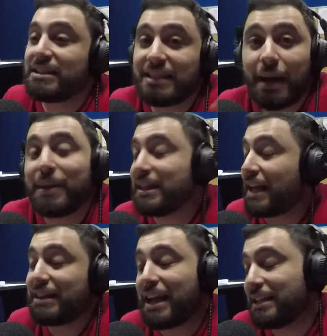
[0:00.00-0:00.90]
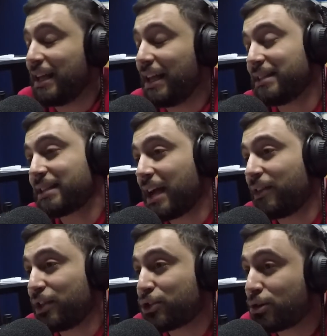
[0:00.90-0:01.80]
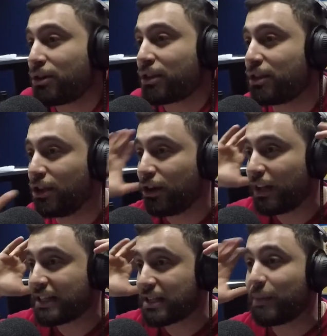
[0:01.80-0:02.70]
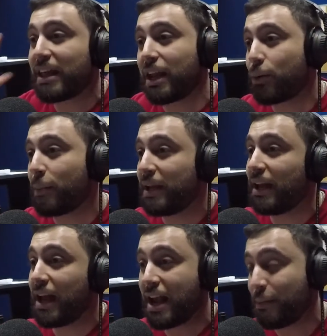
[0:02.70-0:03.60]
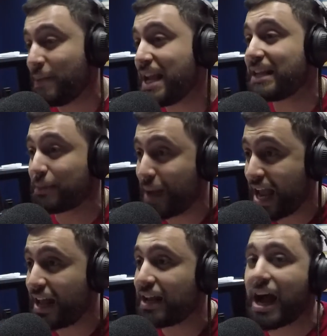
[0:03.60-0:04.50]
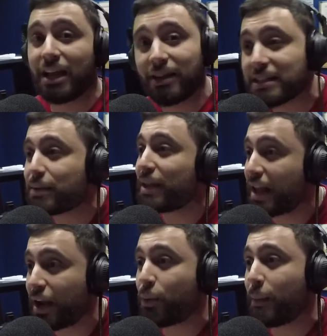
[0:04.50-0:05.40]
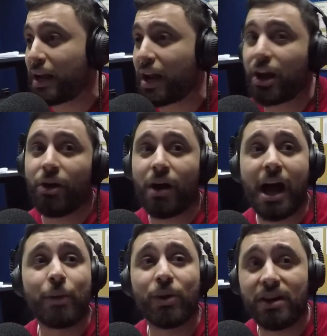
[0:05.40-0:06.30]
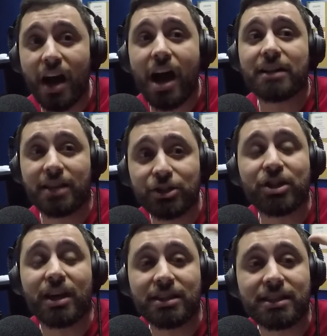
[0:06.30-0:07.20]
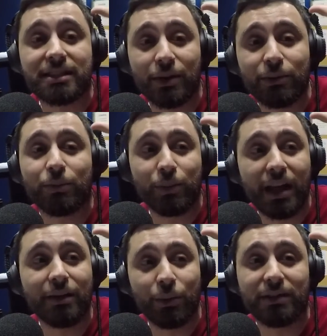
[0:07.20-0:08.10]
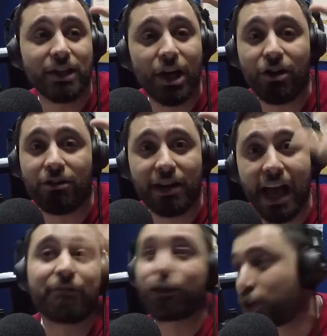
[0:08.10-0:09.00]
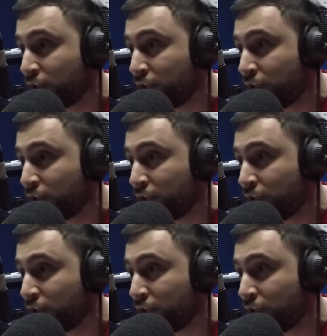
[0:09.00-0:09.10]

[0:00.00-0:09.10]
I mean that it is kind of the truth, you know, like some of that equipment. Me as a man, I look at some of that equipment and I go, I would not touch this with you know, ever,